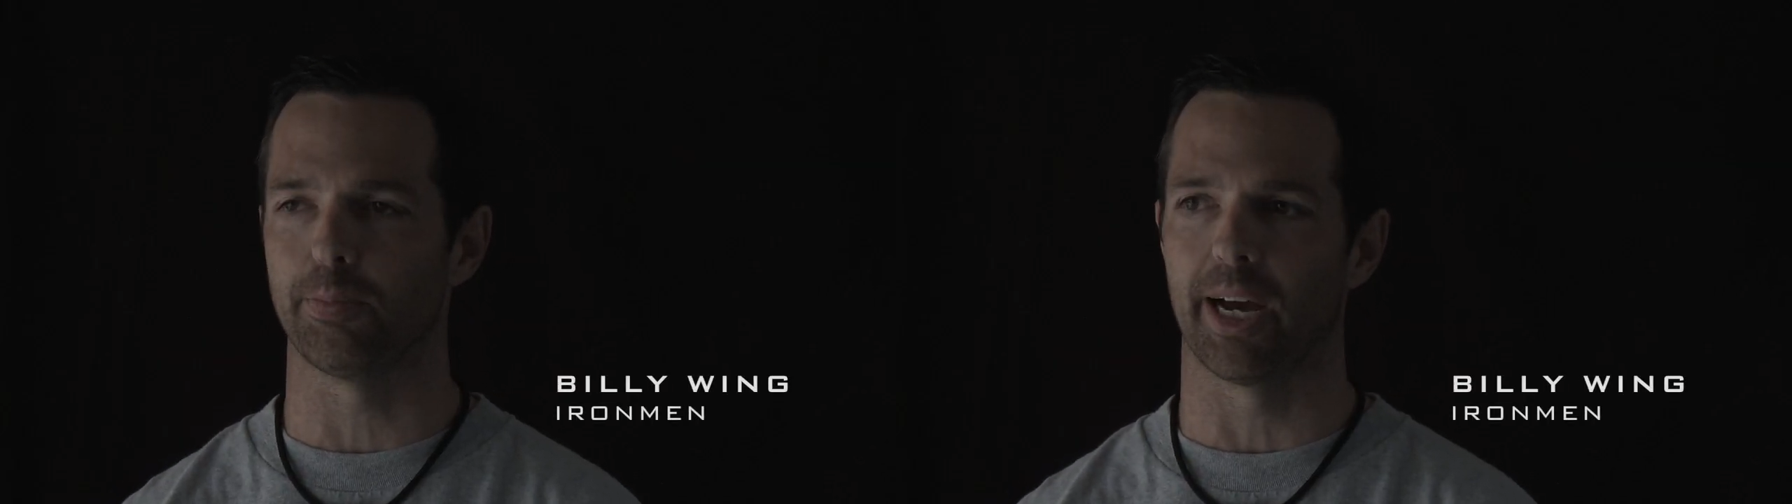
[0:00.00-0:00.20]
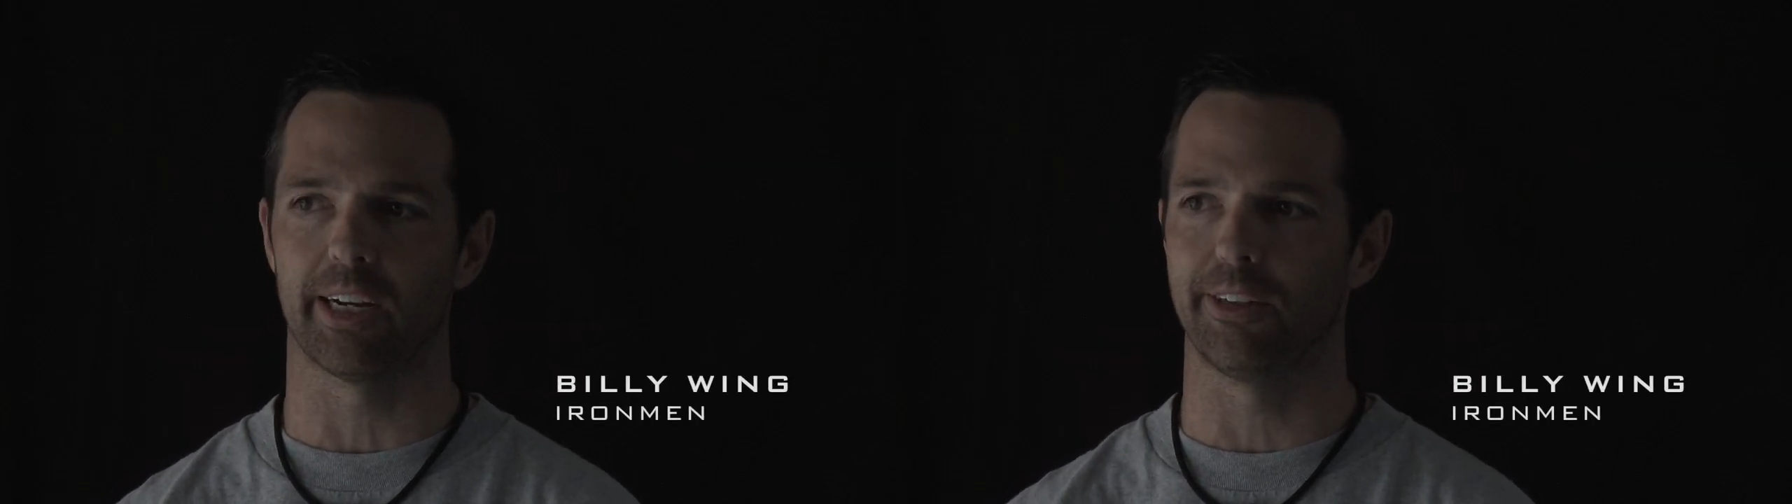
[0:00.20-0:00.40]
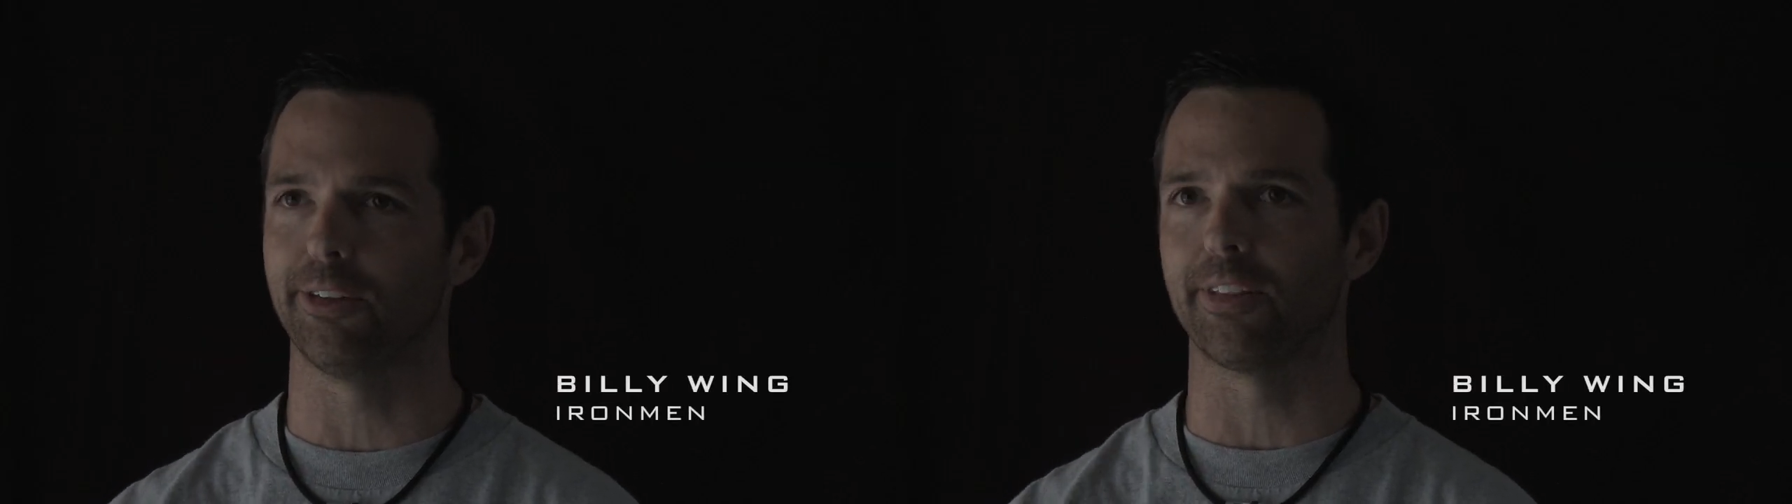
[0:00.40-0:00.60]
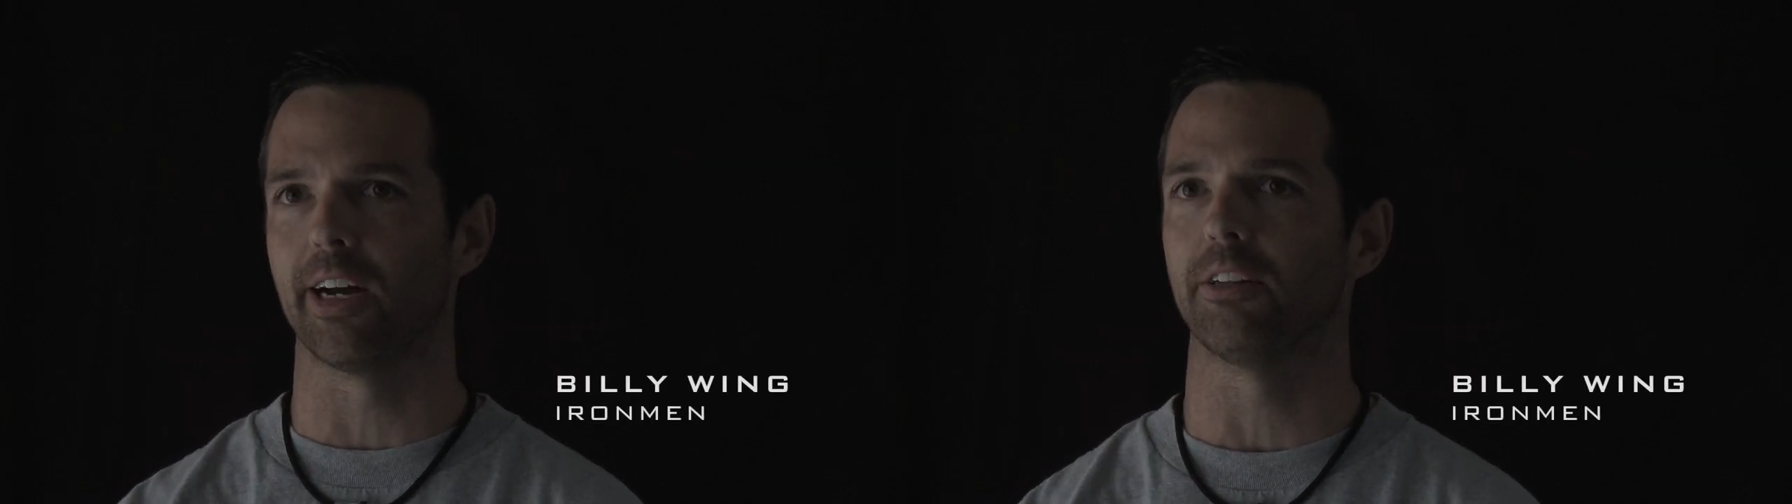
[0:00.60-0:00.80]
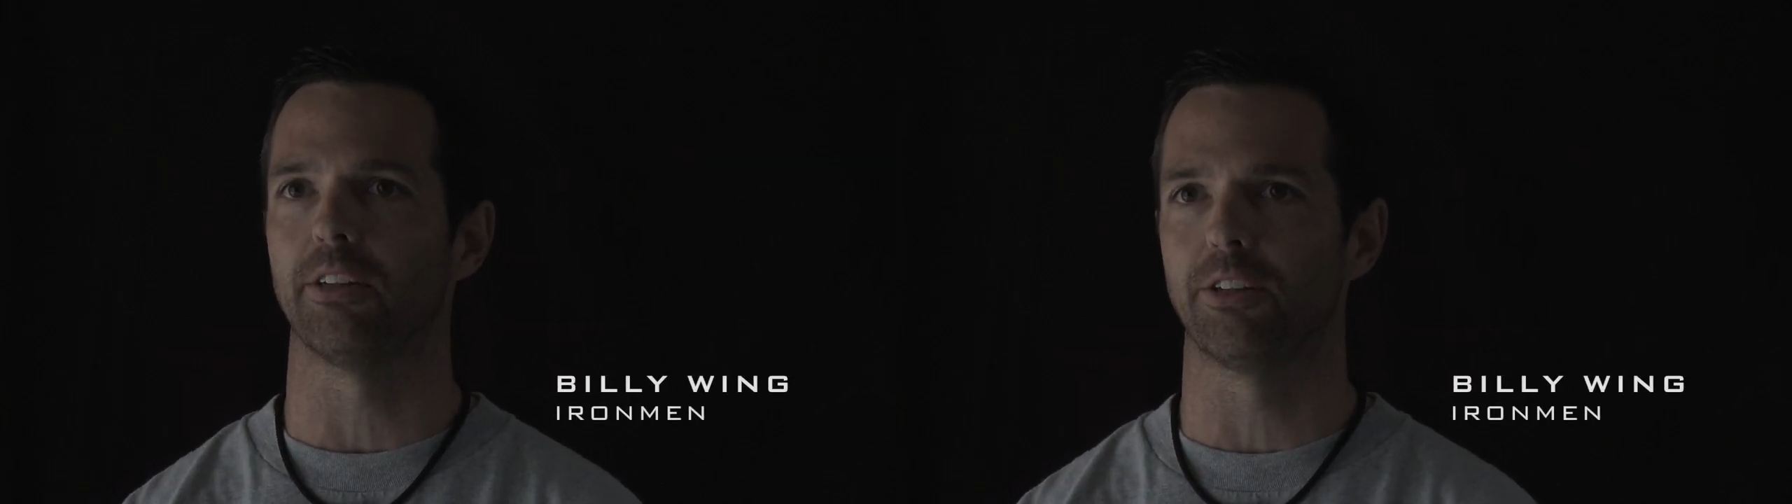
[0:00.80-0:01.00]
back in
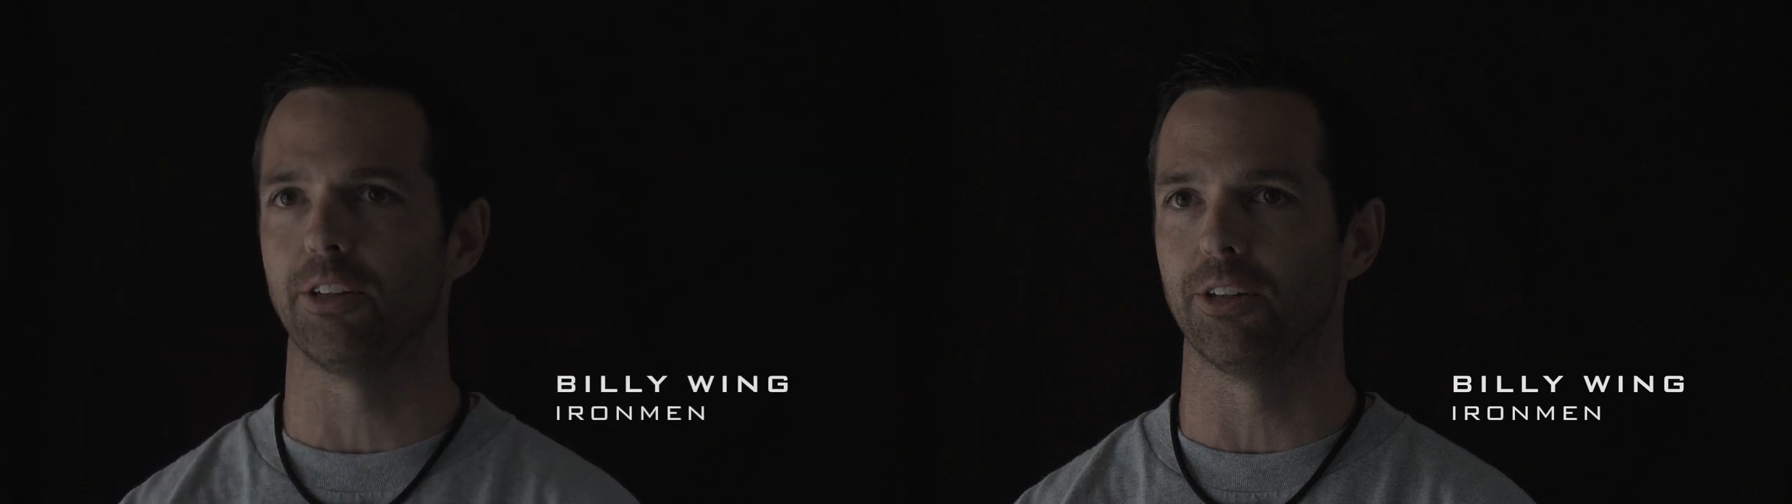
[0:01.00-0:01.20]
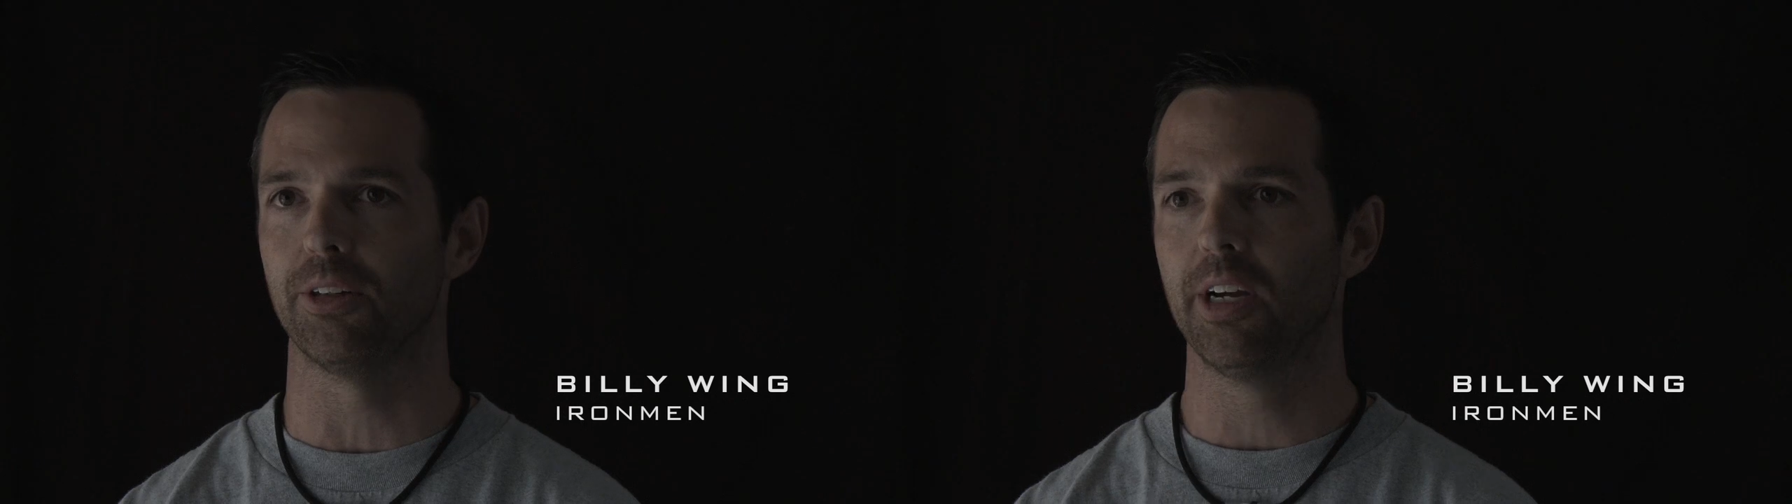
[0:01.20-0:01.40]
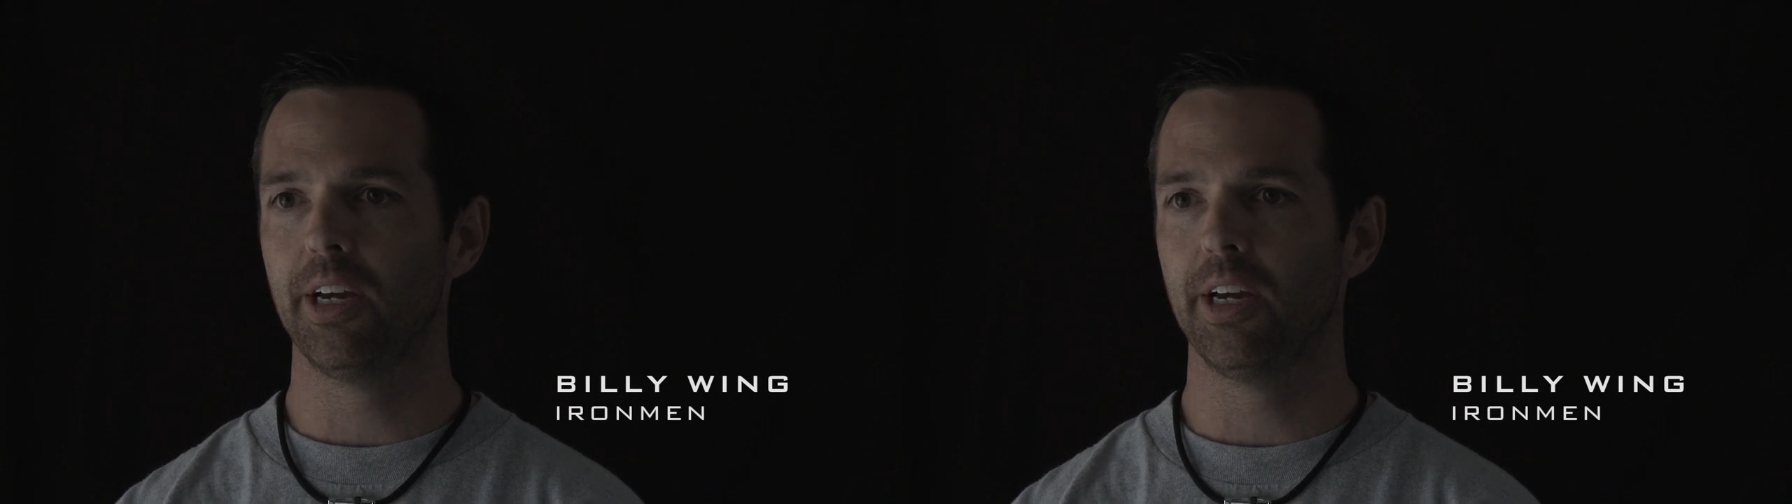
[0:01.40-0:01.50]
2002.